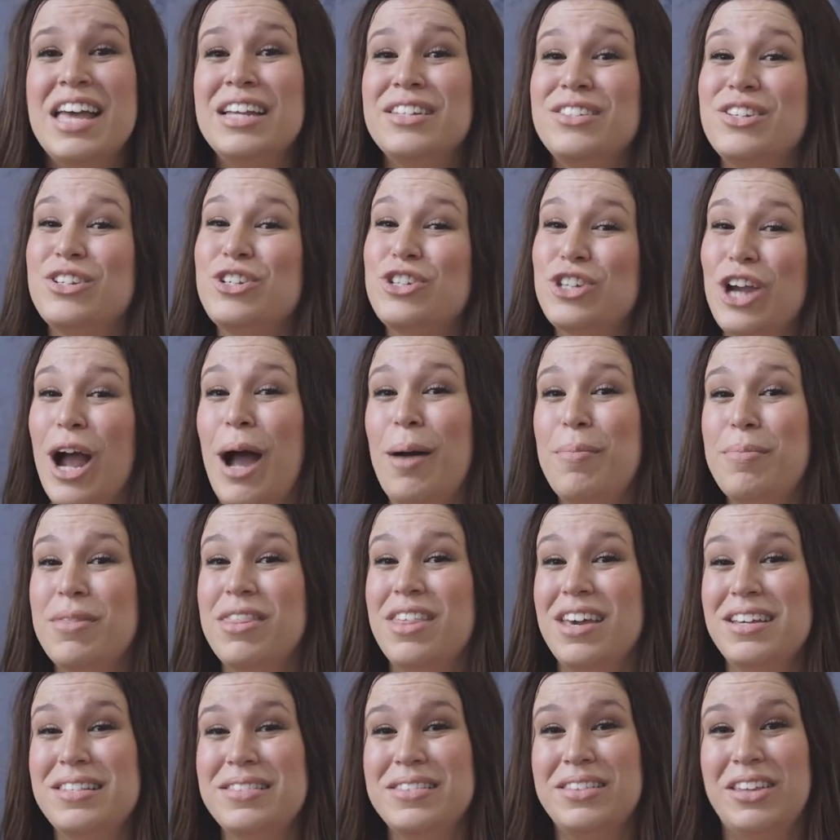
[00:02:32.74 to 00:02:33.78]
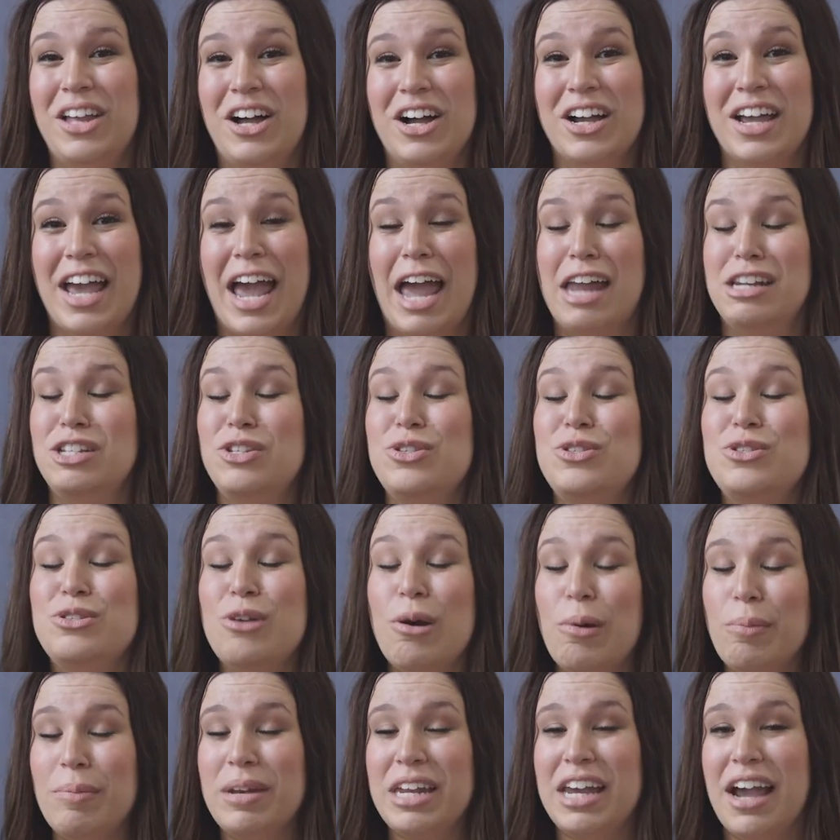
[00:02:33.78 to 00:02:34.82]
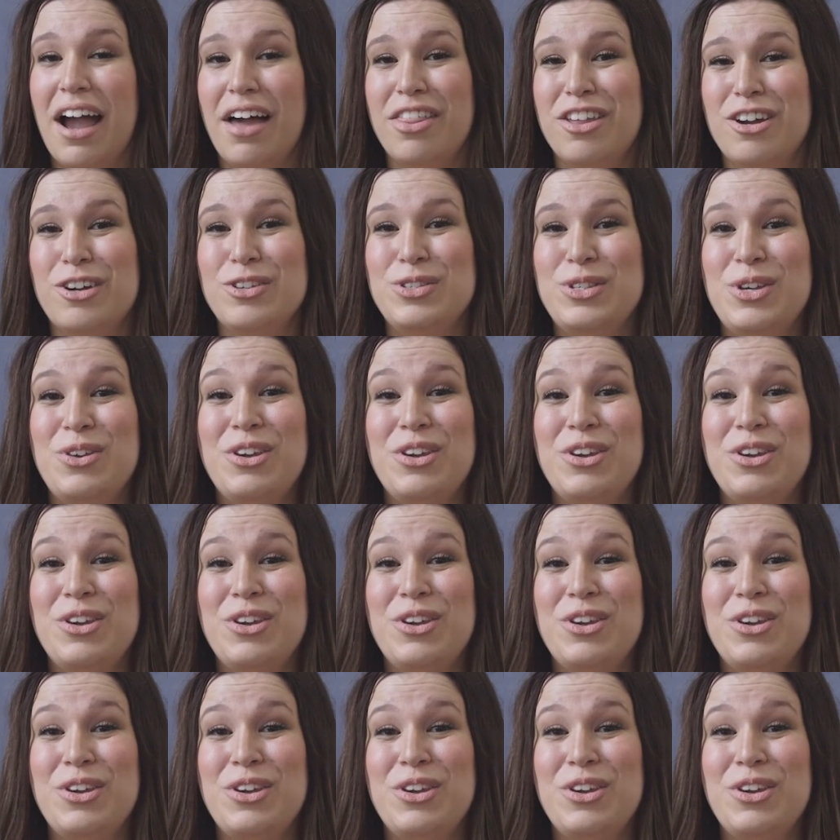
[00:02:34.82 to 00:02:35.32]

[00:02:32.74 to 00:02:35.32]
To shop this look and so many others,